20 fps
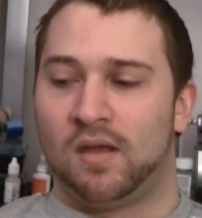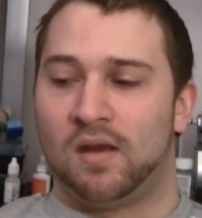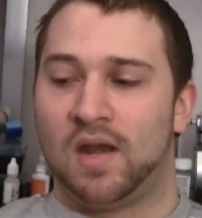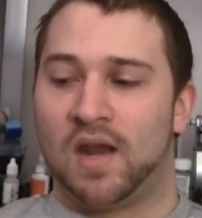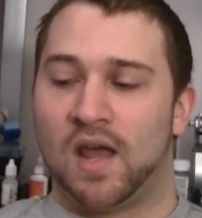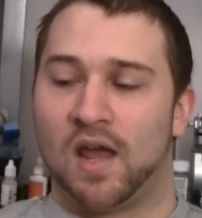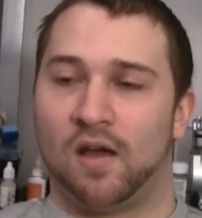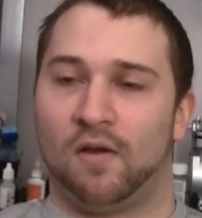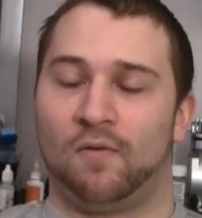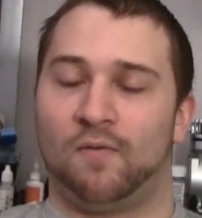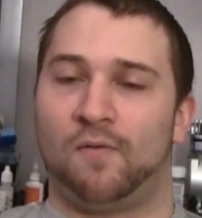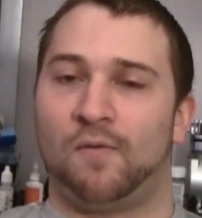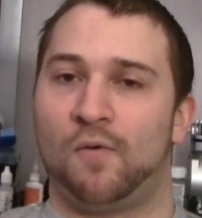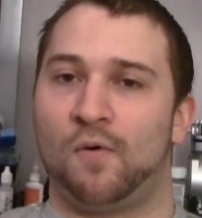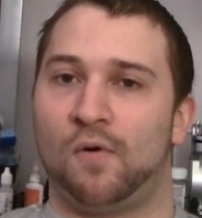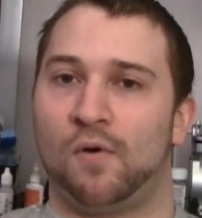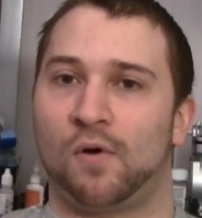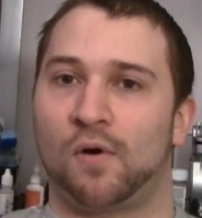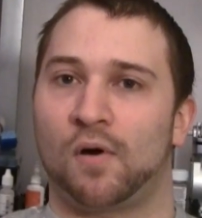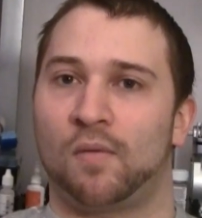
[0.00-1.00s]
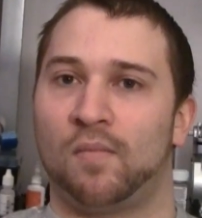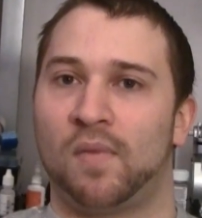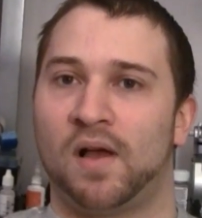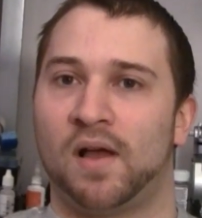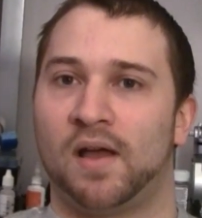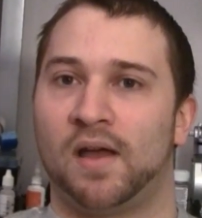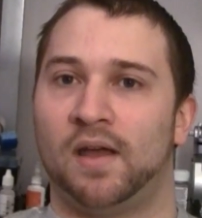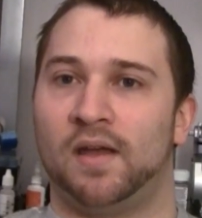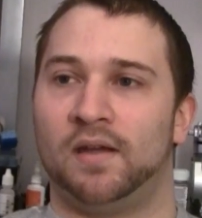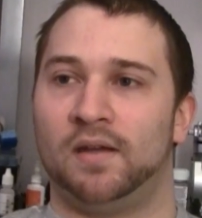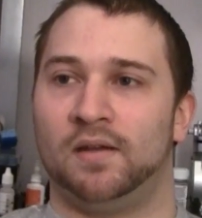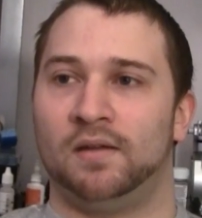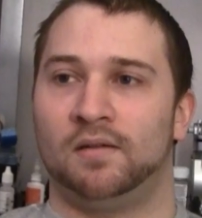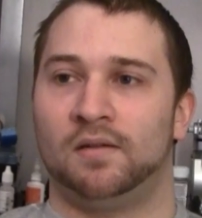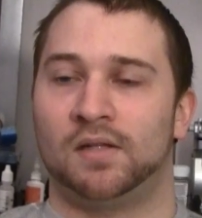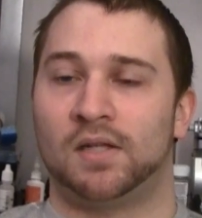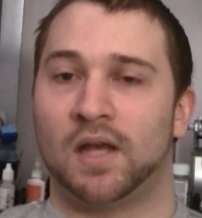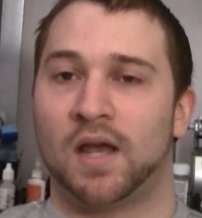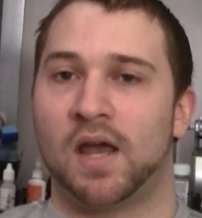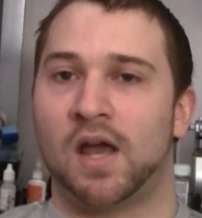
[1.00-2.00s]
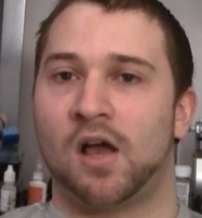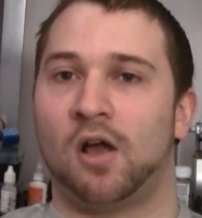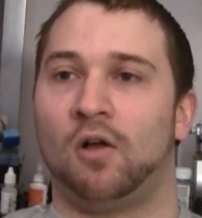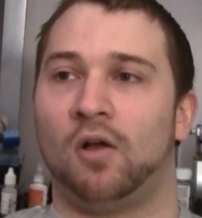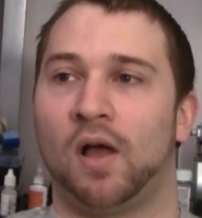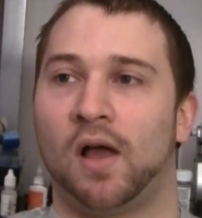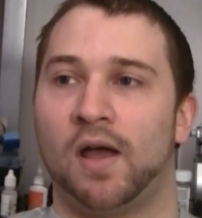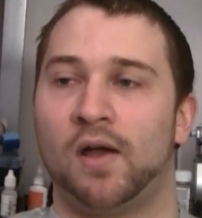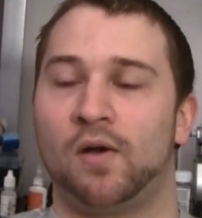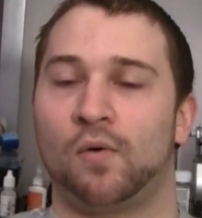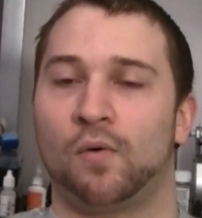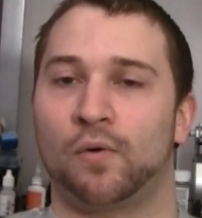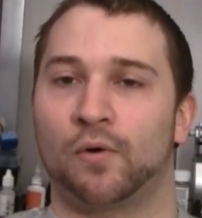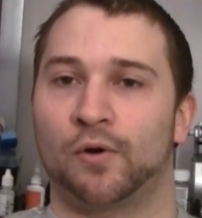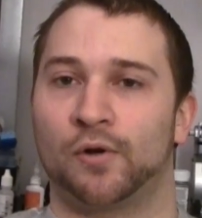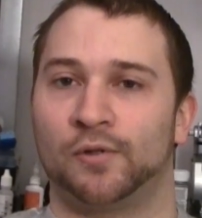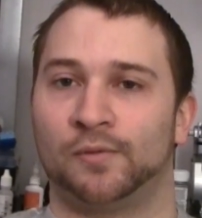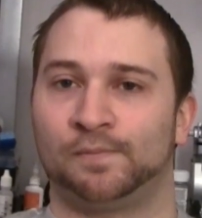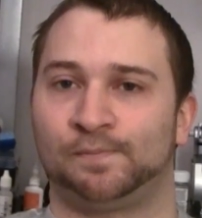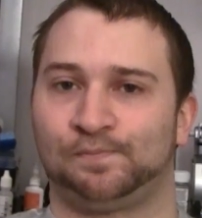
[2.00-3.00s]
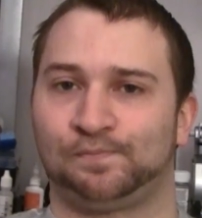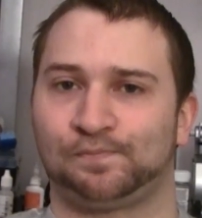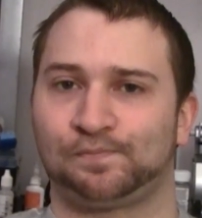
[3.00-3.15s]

Now for my Tau, I ordered